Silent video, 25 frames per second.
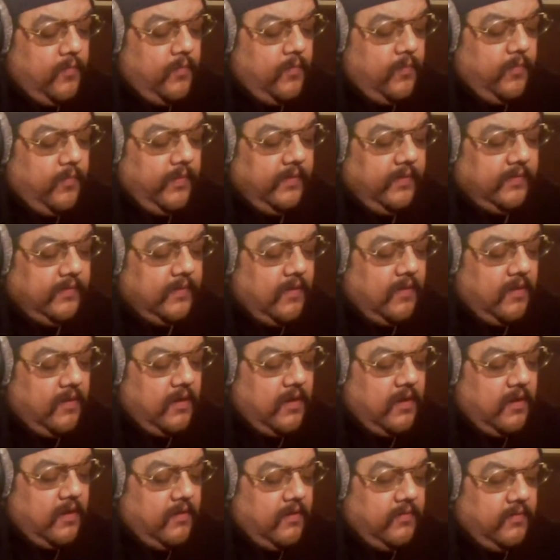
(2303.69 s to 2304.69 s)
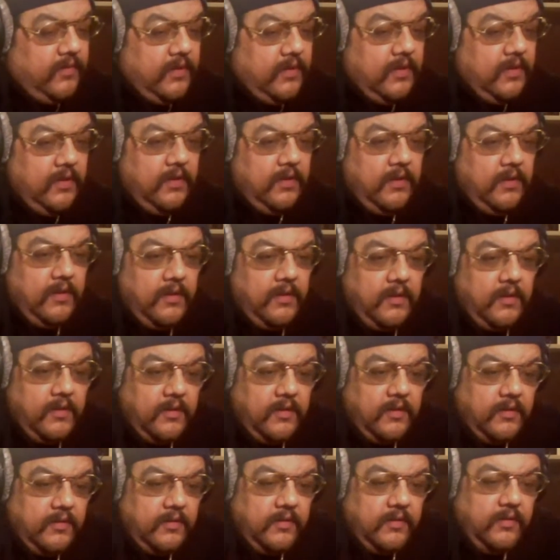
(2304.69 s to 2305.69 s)
will be a song called
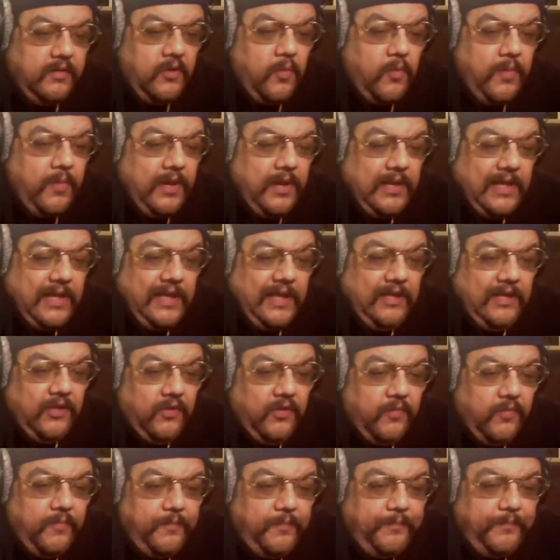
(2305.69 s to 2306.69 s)
Nobody Like You.